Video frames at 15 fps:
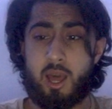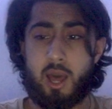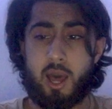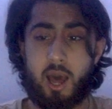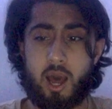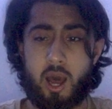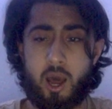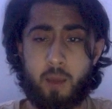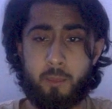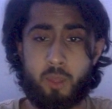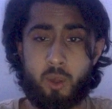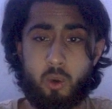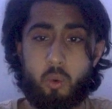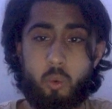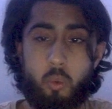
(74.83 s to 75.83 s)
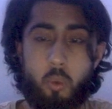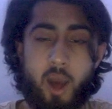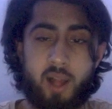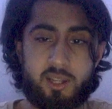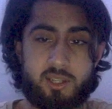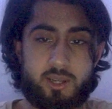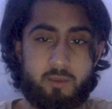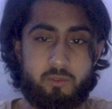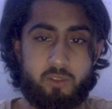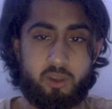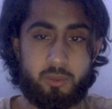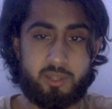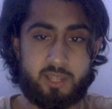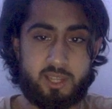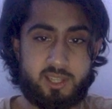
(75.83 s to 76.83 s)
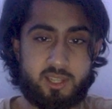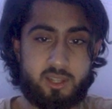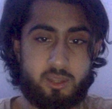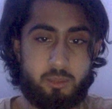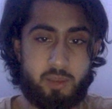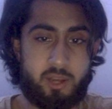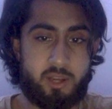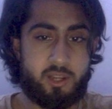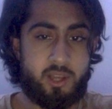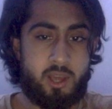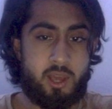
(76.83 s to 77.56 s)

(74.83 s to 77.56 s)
whilst I'm filming this at the minute.